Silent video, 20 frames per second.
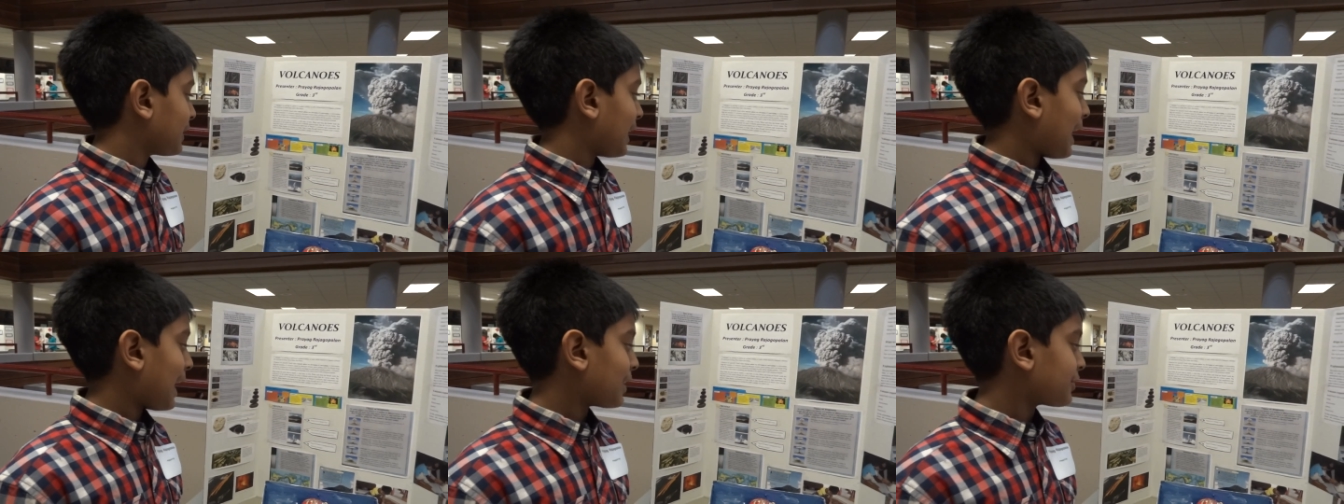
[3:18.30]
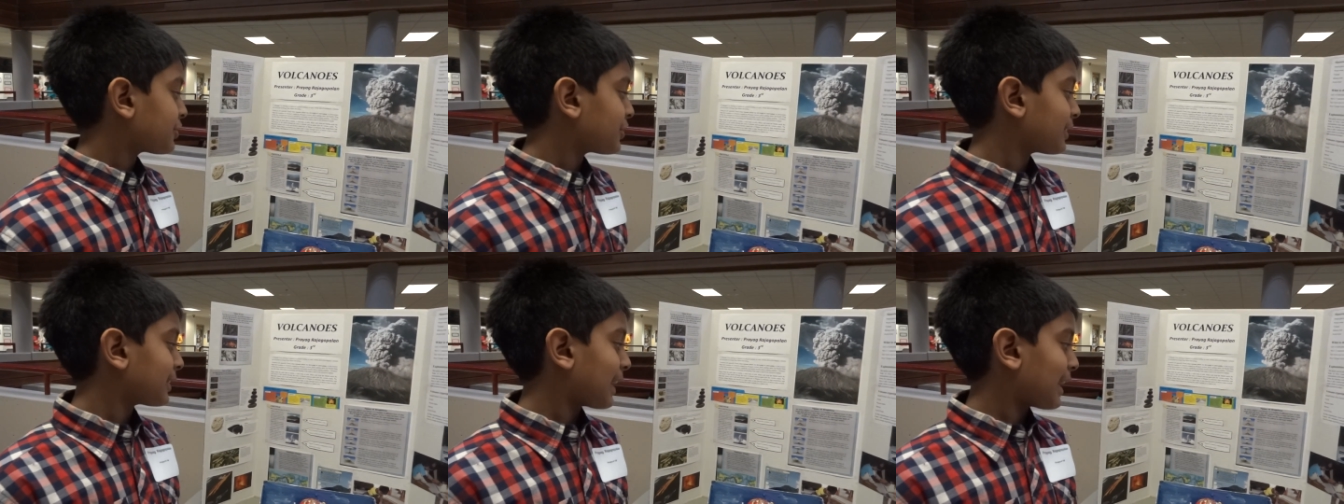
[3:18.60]

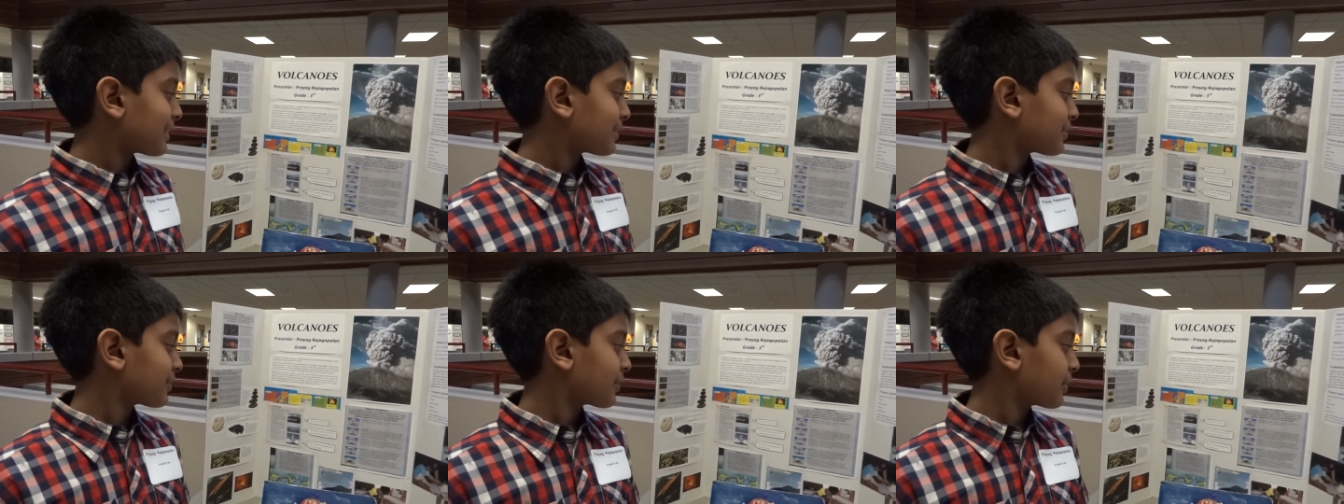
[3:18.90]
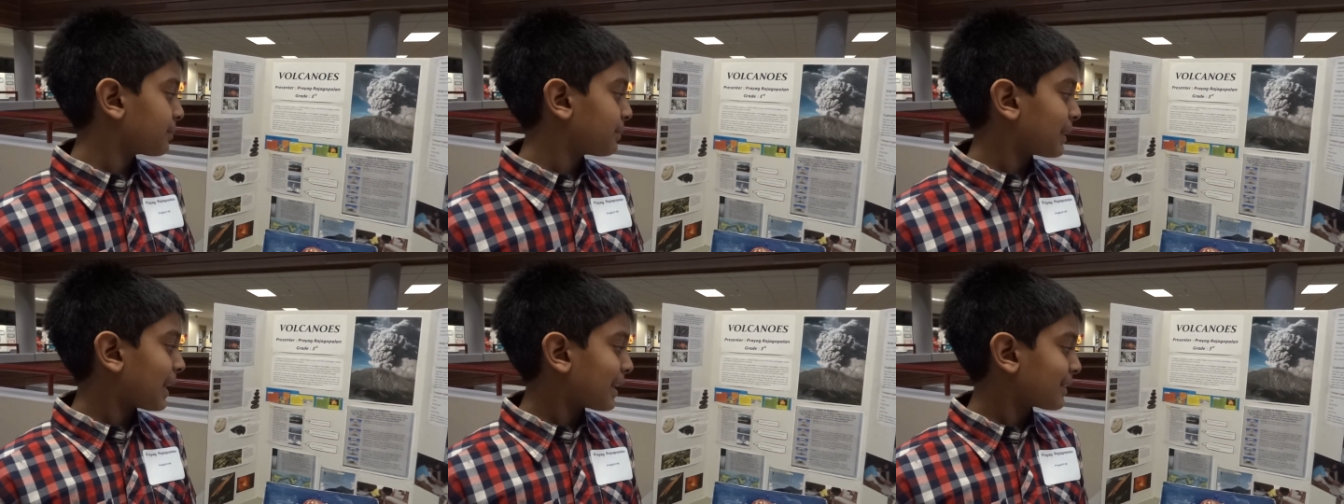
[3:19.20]
ash and gases
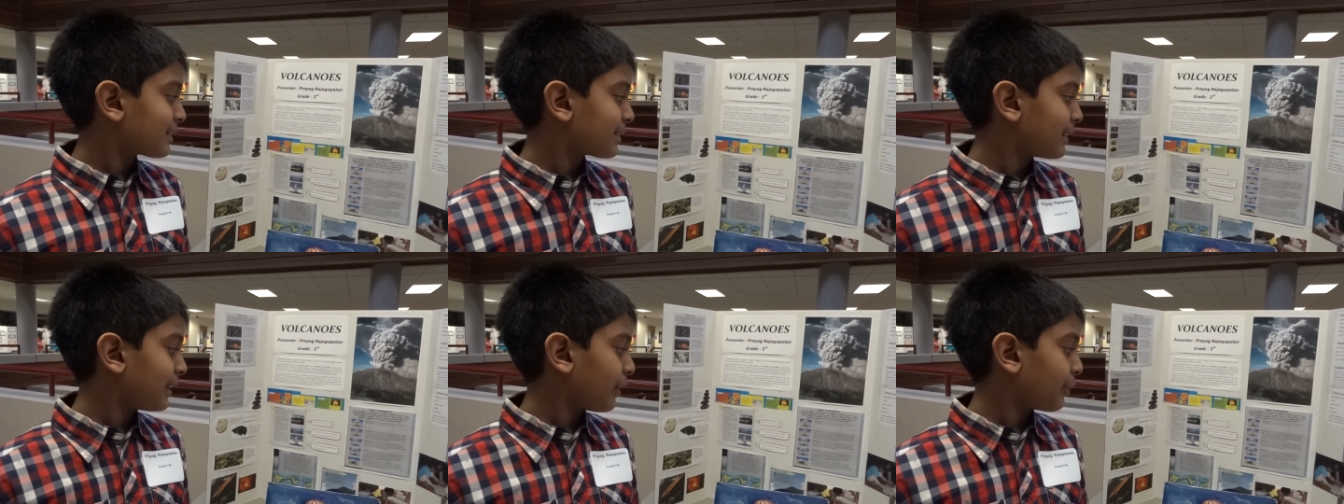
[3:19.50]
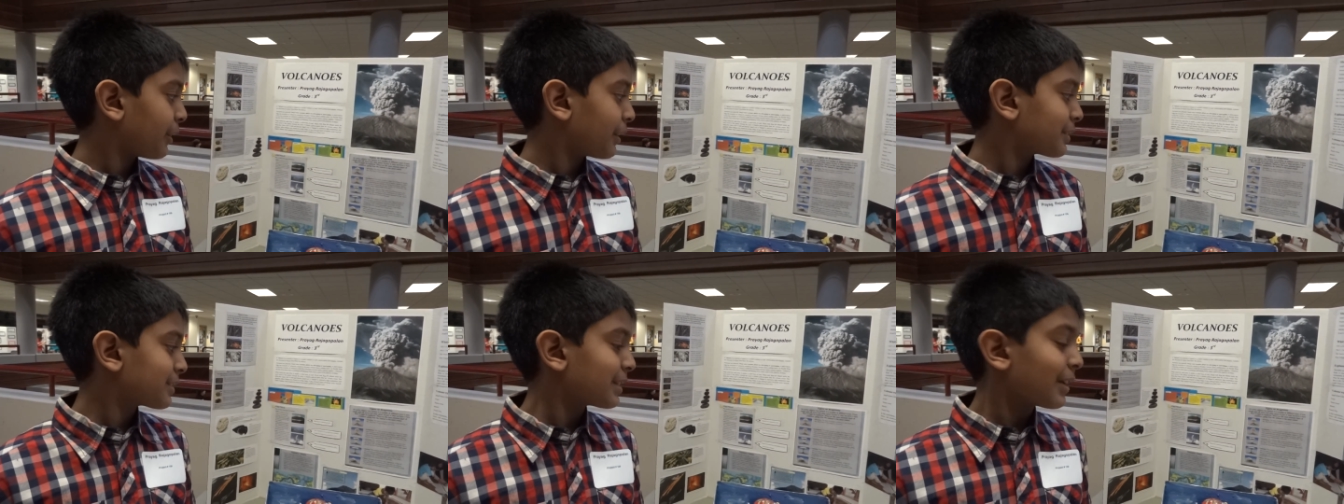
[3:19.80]
are blasted
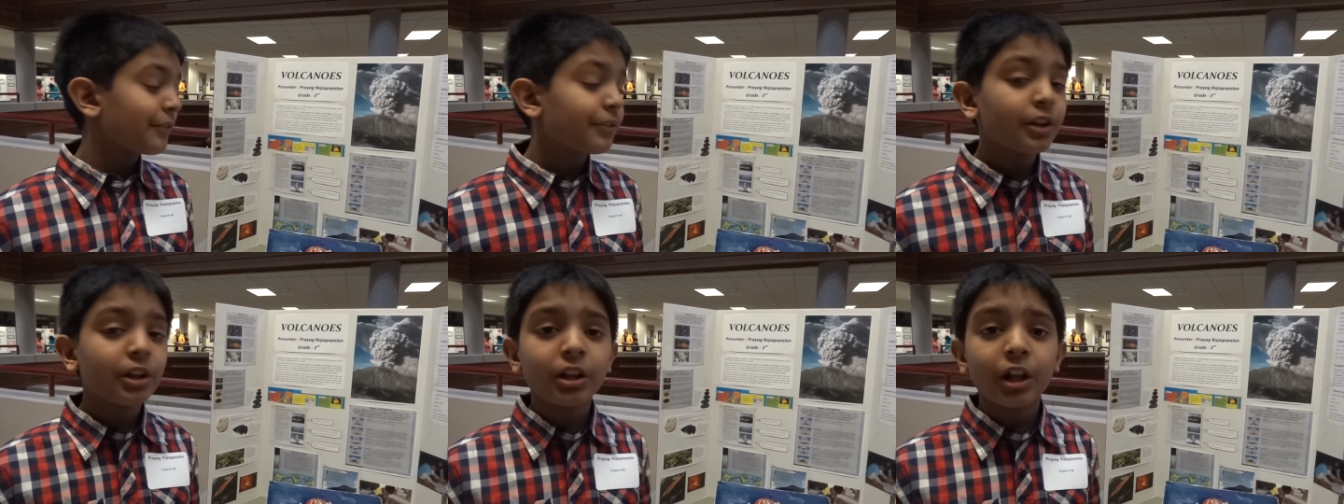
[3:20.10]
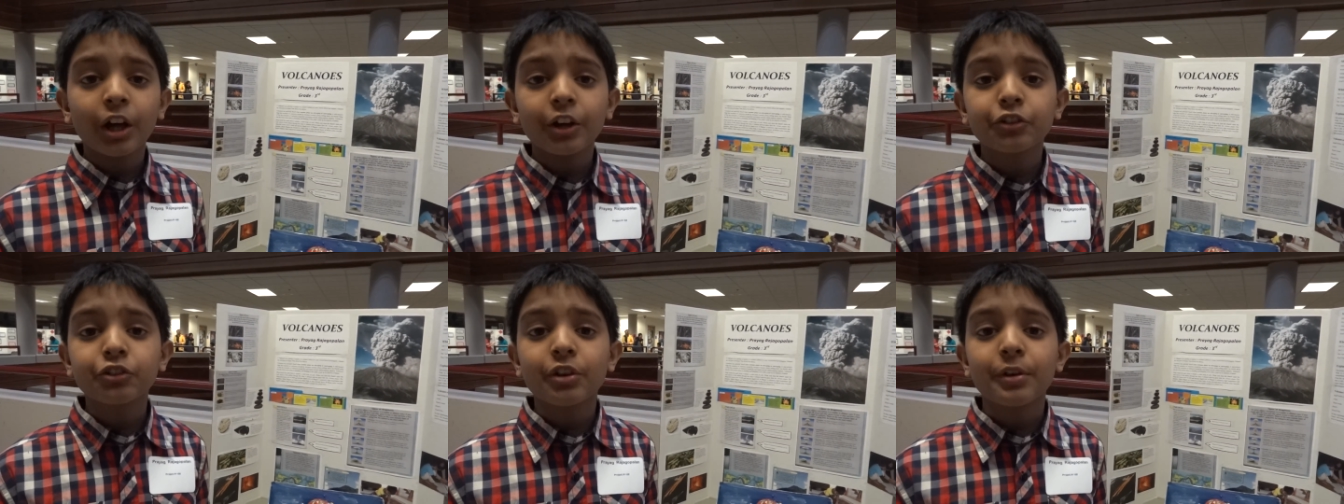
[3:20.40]
out at several
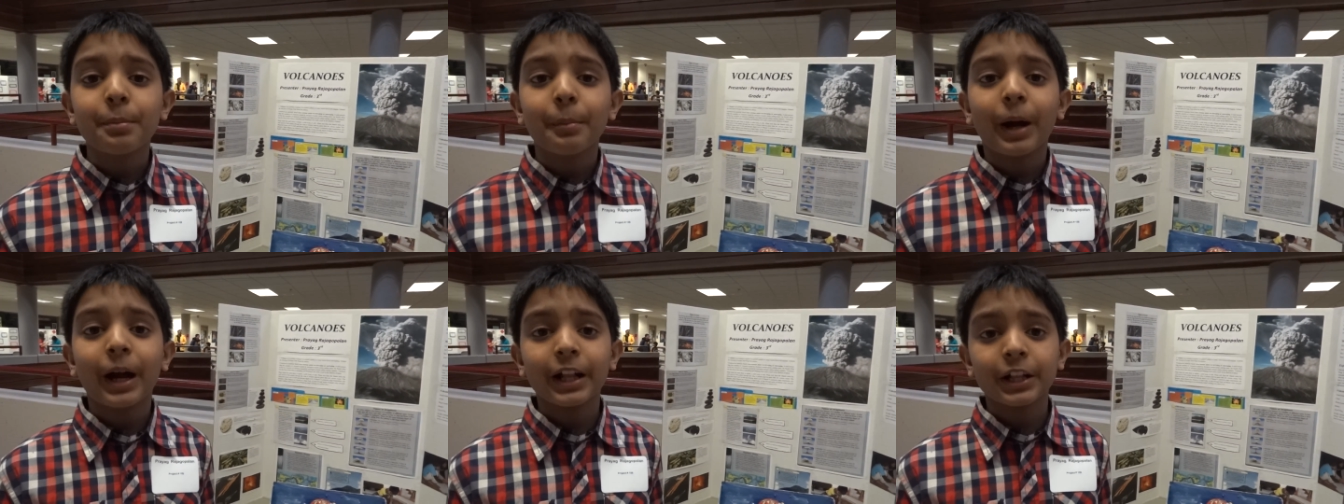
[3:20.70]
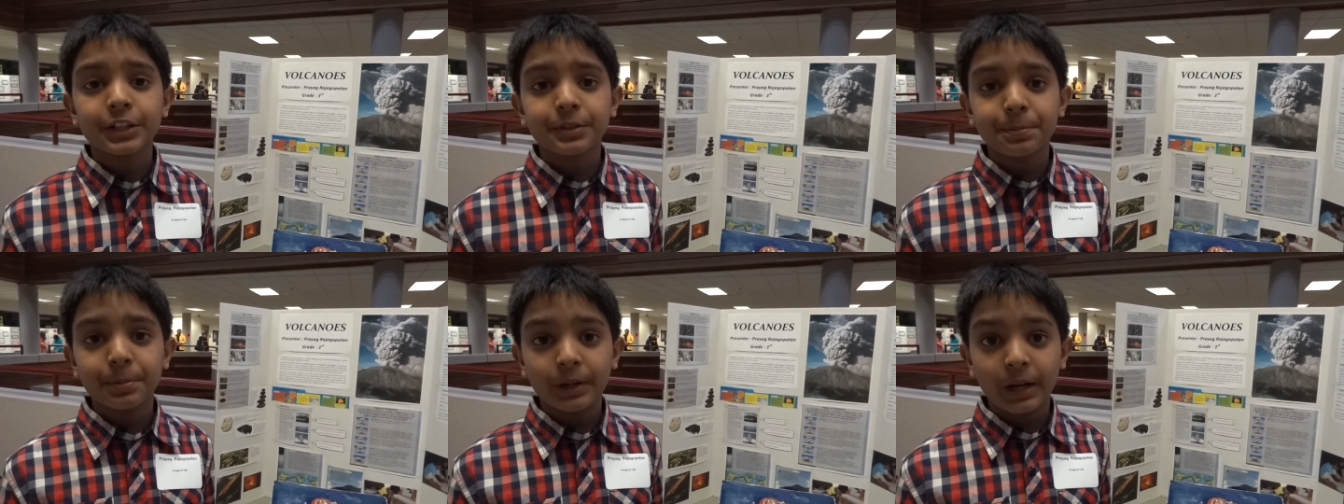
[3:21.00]
hundred
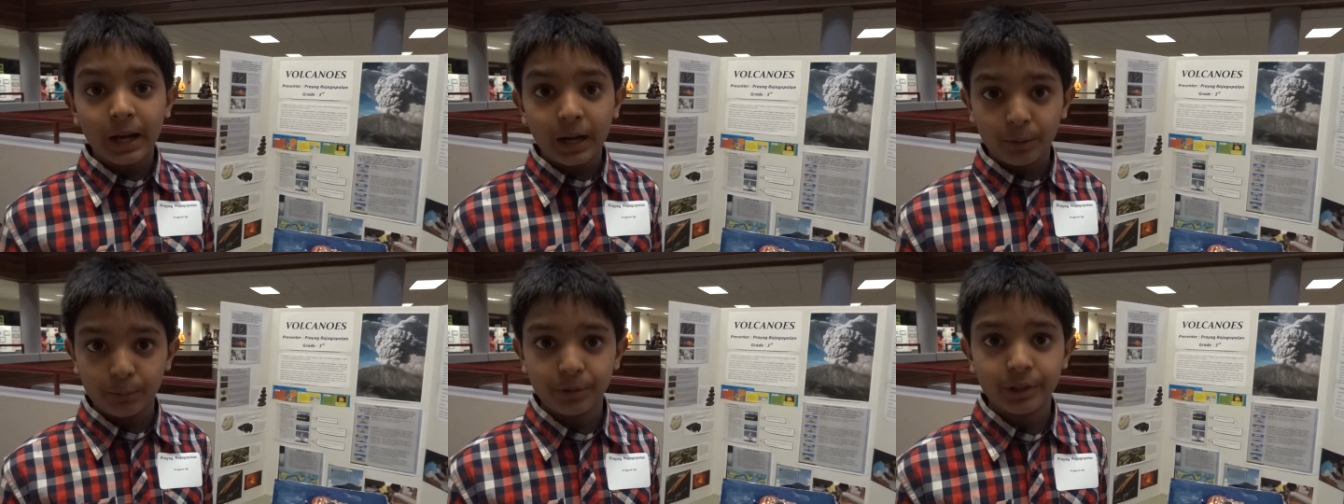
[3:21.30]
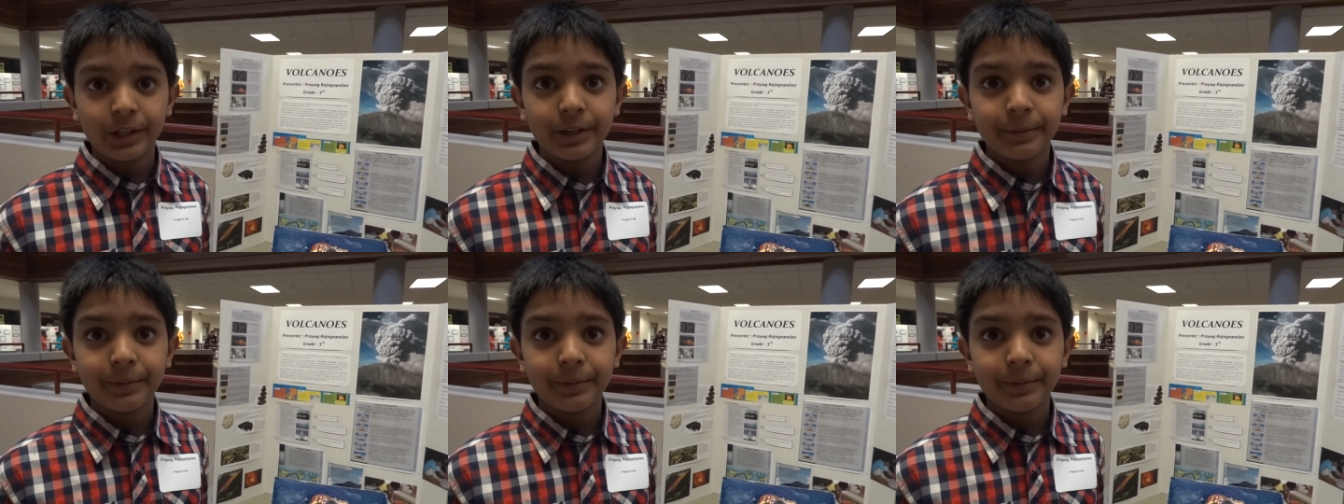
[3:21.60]
miles per hour.